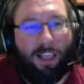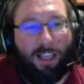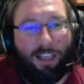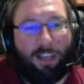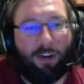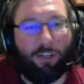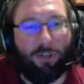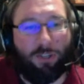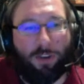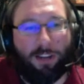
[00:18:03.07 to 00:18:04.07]
Igor to
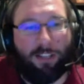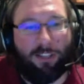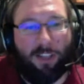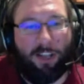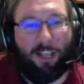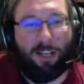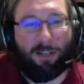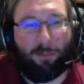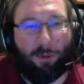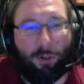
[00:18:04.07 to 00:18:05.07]
his Frankenstein, and
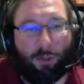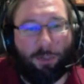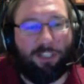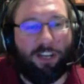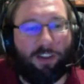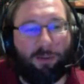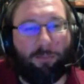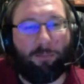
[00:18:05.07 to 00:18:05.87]
plug all the bits together.